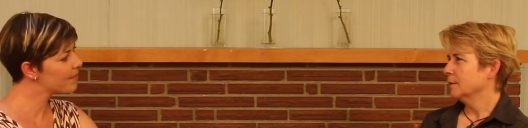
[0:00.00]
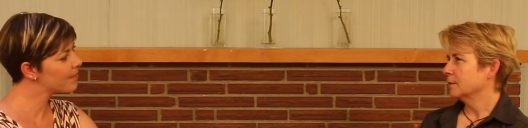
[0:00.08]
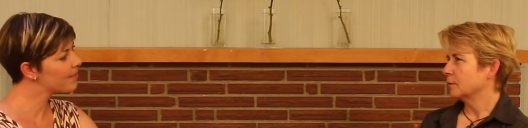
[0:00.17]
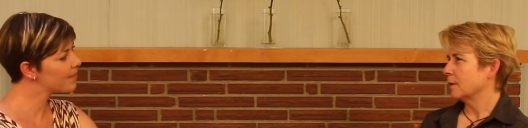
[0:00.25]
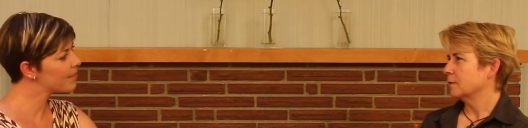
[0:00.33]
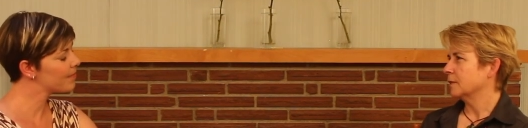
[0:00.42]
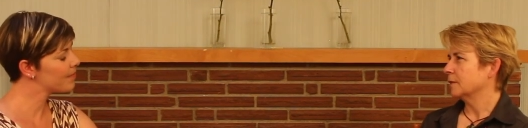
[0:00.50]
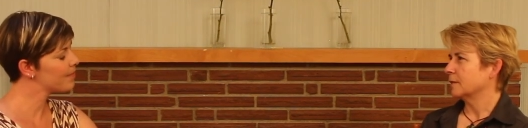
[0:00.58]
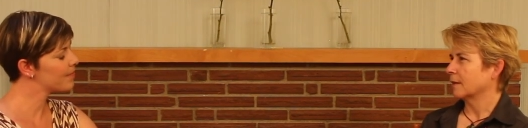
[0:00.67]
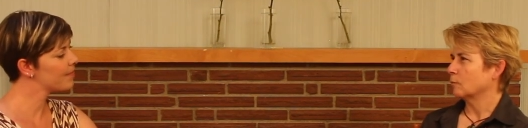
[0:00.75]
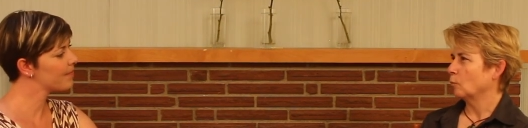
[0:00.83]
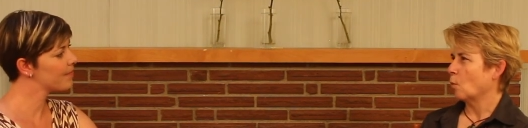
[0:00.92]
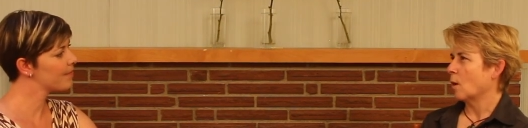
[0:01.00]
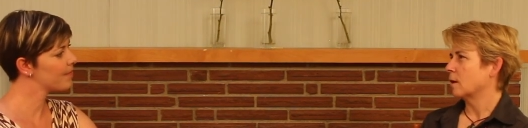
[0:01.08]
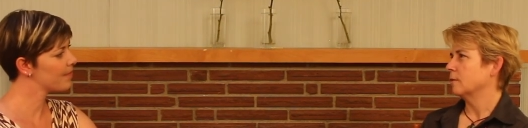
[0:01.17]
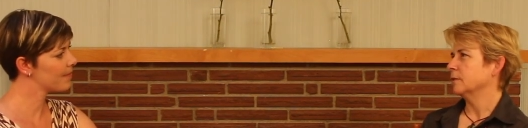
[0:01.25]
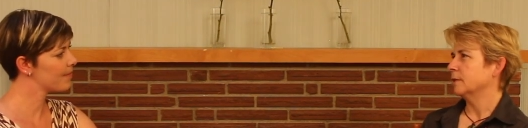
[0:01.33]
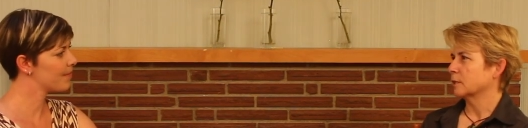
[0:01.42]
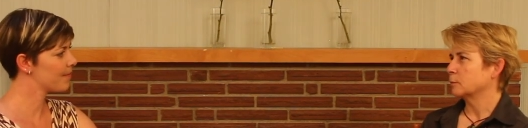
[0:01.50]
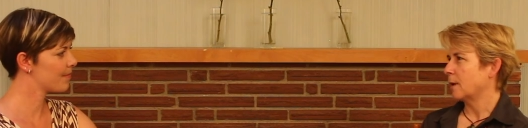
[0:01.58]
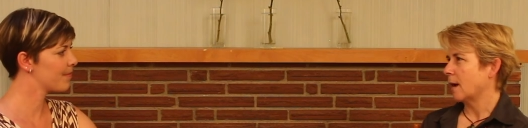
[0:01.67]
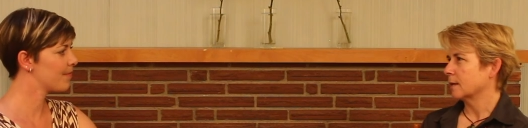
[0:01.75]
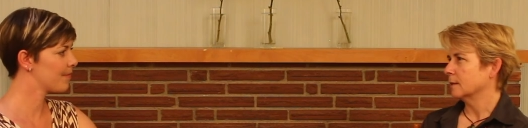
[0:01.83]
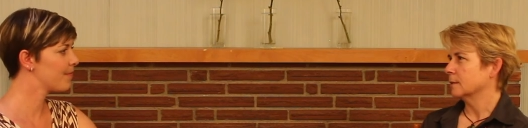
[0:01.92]
Speaker 1: so I always say it's like water off a duck's
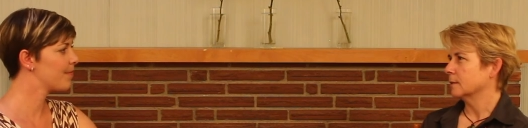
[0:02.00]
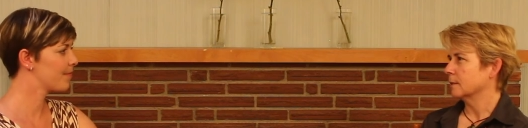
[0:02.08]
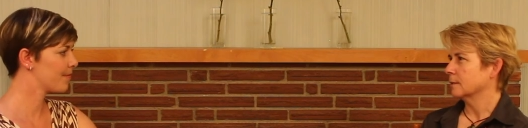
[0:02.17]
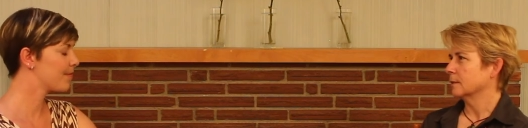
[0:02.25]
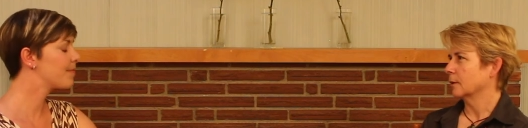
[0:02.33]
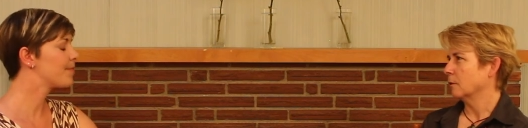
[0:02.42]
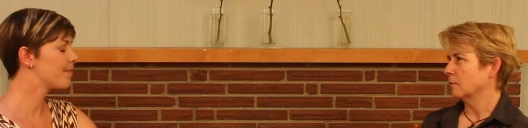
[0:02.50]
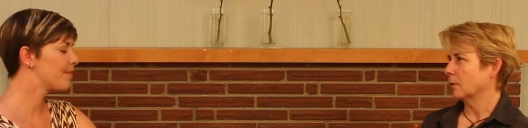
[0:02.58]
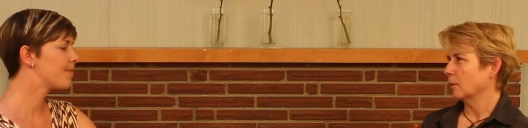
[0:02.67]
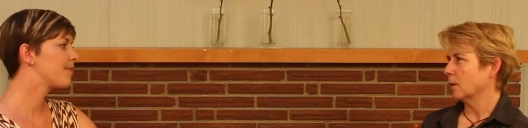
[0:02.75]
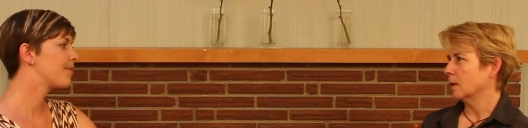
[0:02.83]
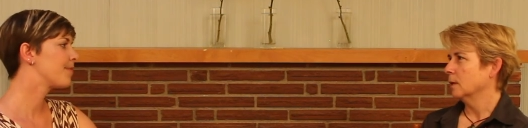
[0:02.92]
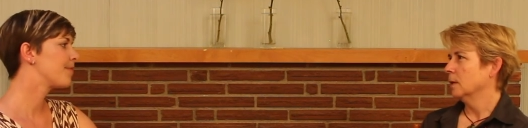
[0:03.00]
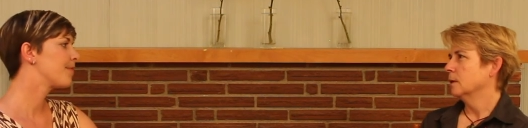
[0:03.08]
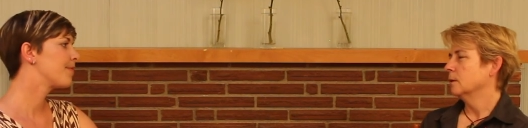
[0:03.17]
back. It just doesn't go very well.